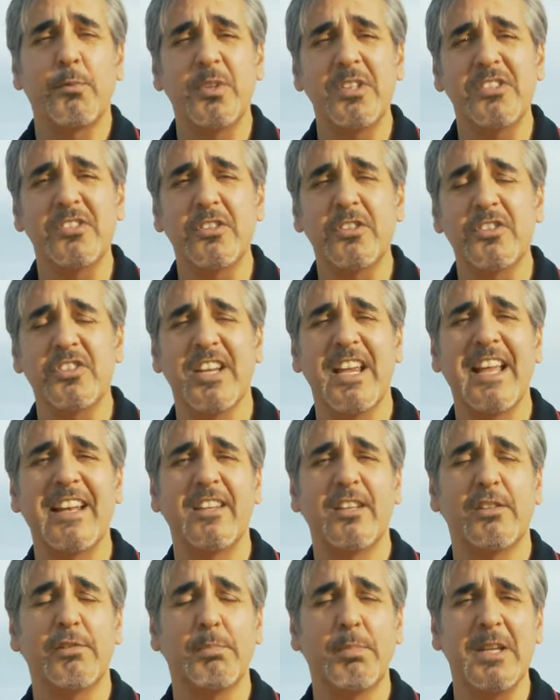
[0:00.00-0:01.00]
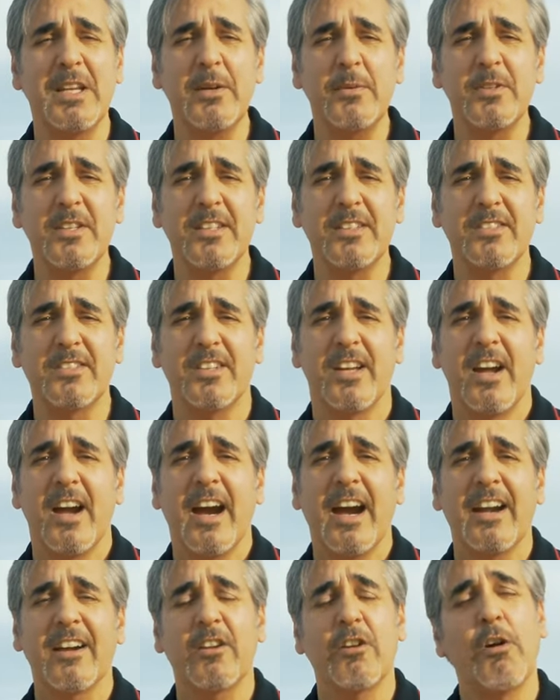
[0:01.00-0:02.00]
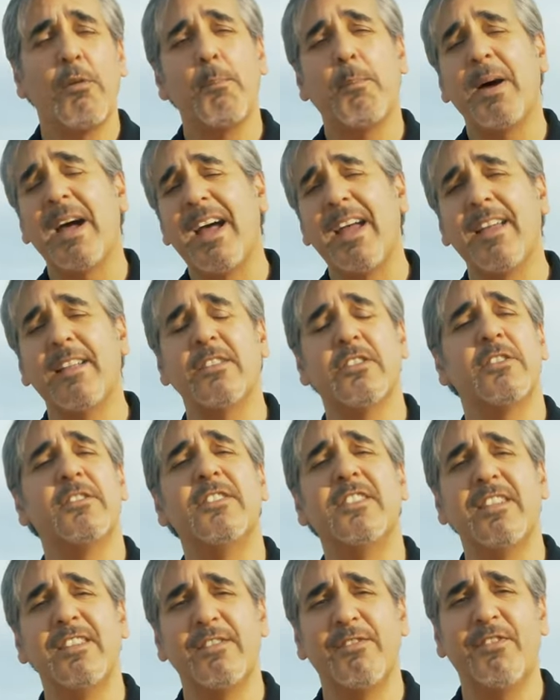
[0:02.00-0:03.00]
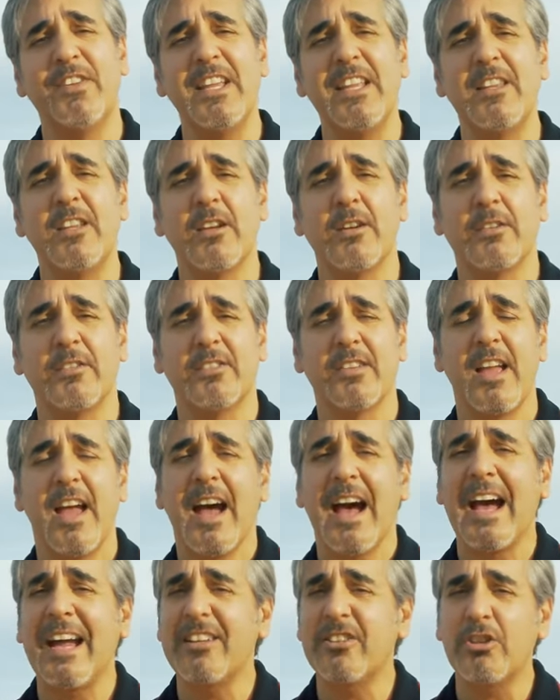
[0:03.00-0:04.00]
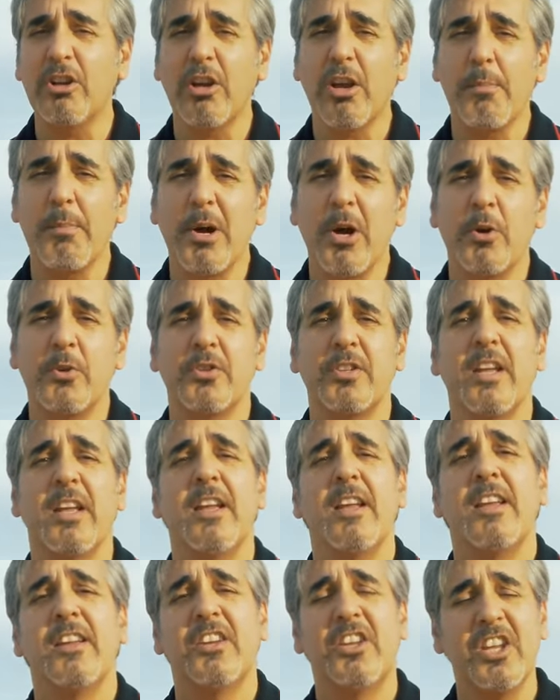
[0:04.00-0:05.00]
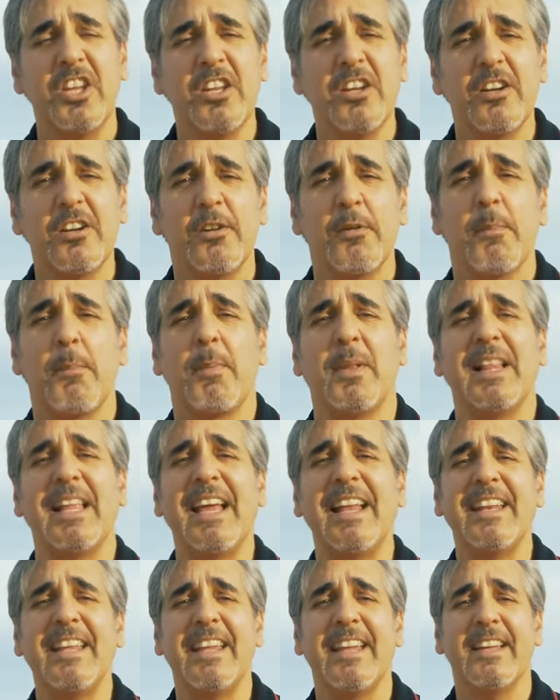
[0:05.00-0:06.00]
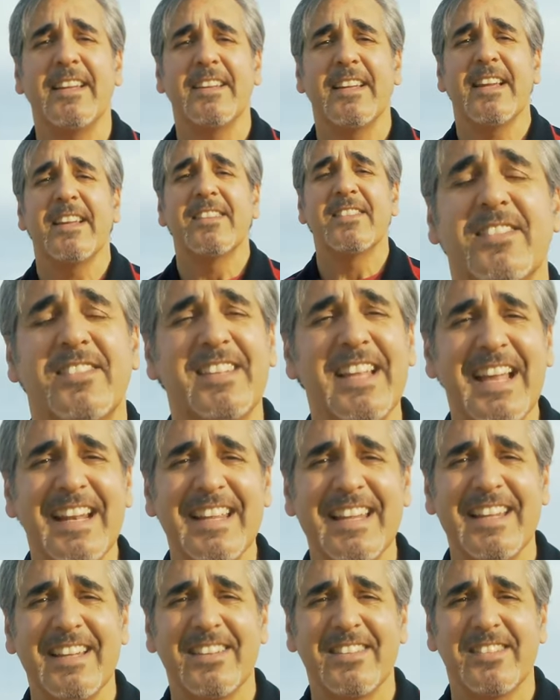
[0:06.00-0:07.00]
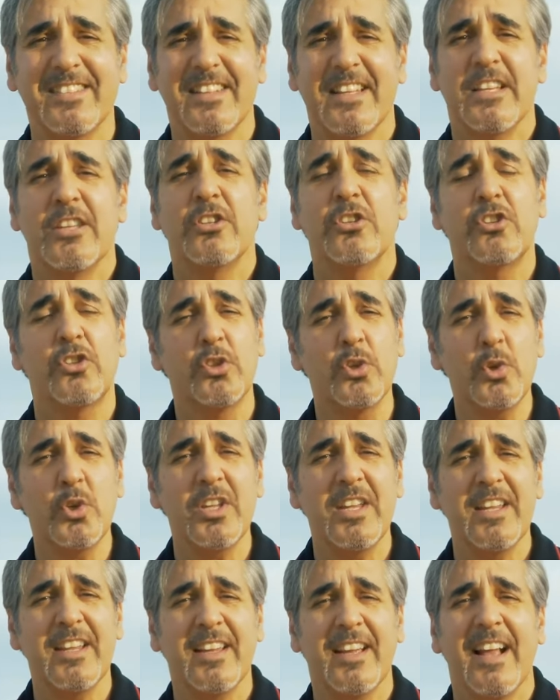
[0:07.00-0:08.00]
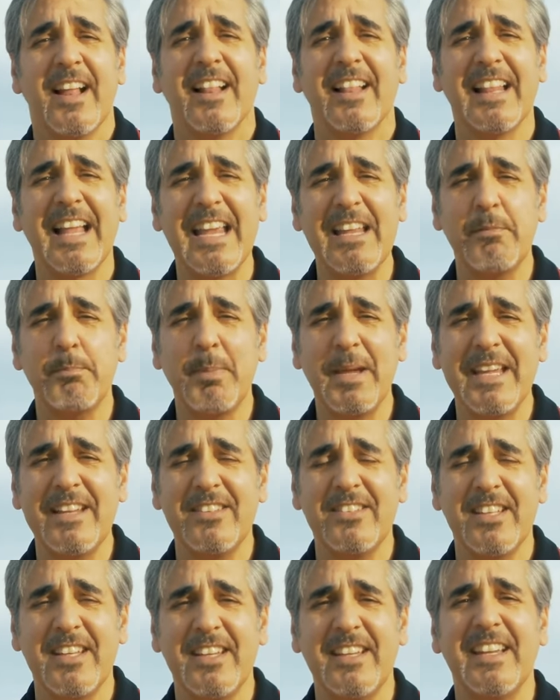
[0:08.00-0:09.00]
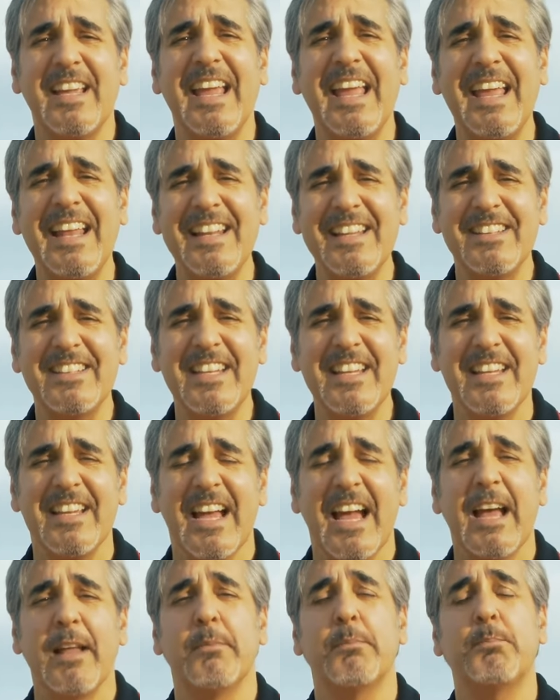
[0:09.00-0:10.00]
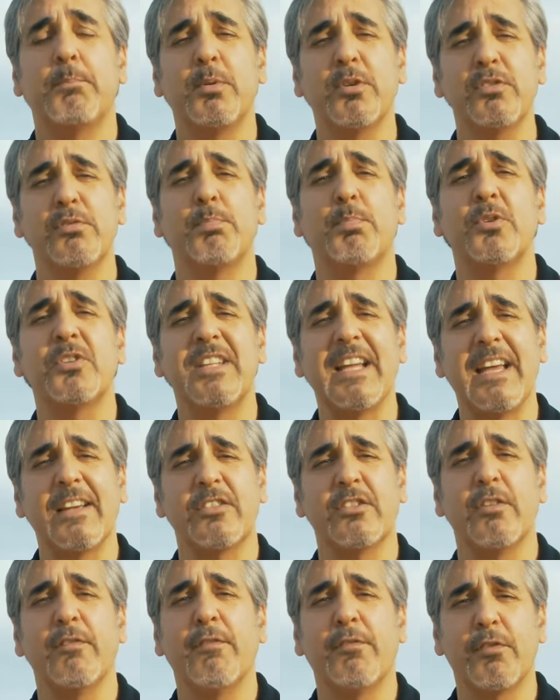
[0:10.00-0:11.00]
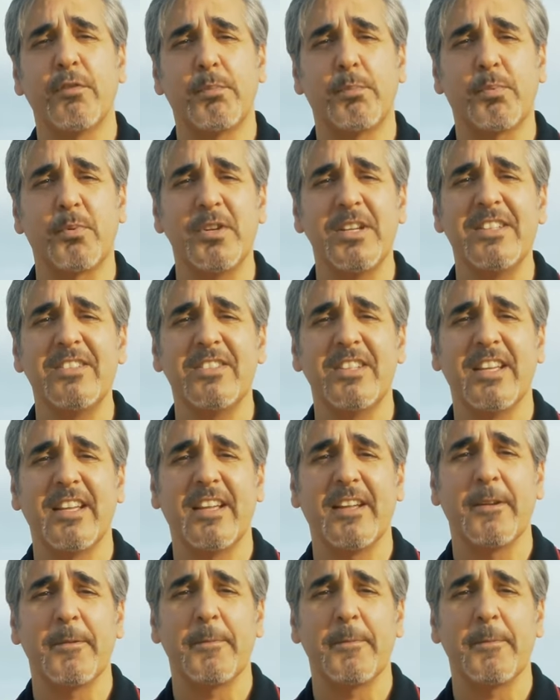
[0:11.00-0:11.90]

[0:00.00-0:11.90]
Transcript: research and experience are compiled on these videos. I talk about gear, planning, settings, shooting, light painting, editing, and post-production for printing.